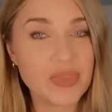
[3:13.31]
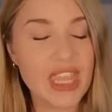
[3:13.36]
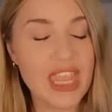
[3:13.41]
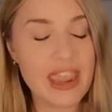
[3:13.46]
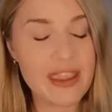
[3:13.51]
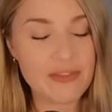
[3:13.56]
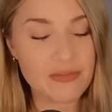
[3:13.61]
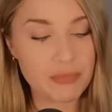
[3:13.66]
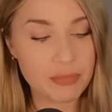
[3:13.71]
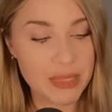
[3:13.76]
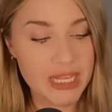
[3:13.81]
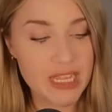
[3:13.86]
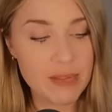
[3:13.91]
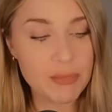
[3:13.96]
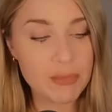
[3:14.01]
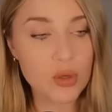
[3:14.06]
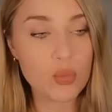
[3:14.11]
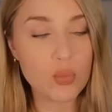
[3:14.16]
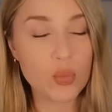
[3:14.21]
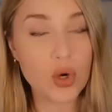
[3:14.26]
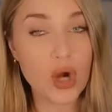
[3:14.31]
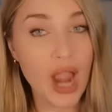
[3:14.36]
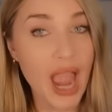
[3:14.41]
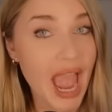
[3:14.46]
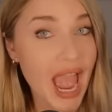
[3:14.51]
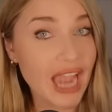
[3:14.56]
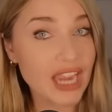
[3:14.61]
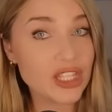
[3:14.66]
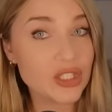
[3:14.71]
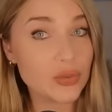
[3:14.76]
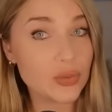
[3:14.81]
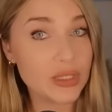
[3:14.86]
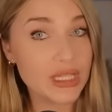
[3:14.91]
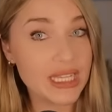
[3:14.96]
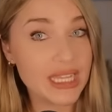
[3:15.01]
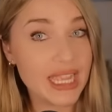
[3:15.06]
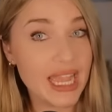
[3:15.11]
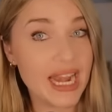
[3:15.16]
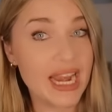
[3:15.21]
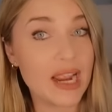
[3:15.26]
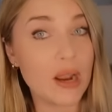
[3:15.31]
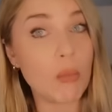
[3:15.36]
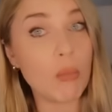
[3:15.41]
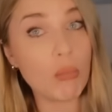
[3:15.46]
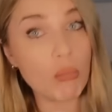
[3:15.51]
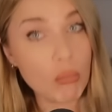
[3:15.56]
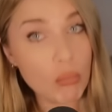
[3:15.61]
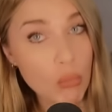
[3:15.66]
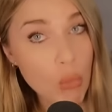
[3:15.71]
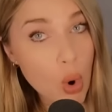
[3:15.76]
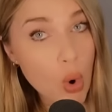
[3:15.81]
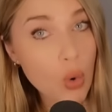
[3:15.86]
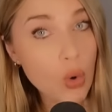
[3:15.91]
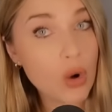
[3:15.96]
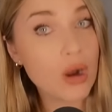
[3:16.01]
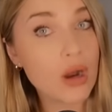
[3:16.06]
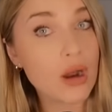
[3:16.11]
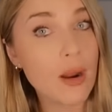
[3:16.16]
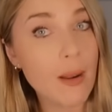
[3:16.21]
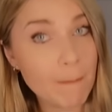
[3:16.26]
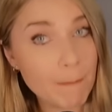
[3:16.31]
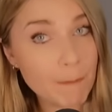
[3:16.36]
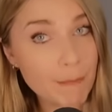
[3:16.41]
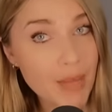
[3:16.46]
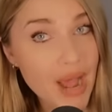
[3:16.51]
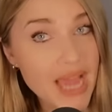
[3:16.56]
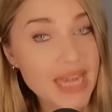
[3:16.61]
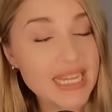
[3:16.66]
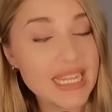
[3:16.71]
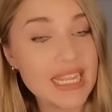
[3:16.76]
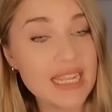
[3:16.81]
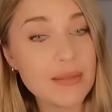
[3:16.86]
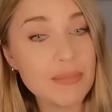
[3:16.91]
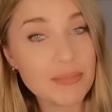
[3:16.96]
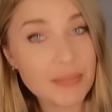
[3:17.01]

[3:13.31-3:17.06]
if people were actually getting more money